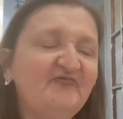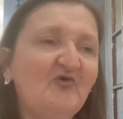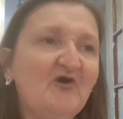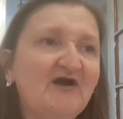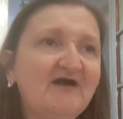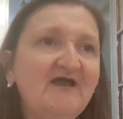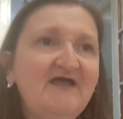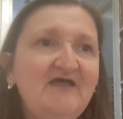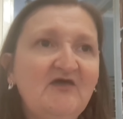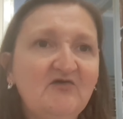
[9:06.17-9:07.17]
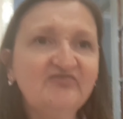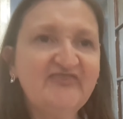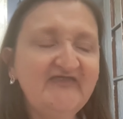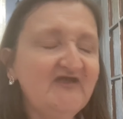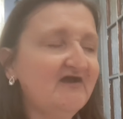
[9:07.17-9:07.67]
for
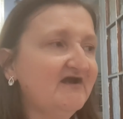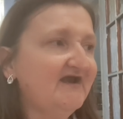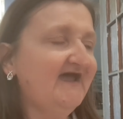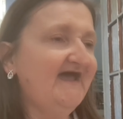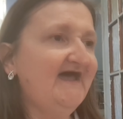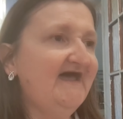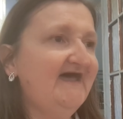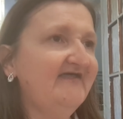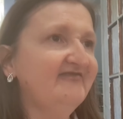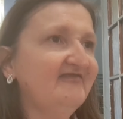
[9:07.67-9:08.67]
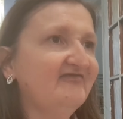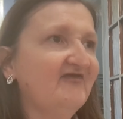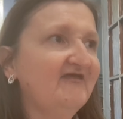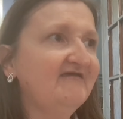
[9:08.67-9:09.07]
dinner. And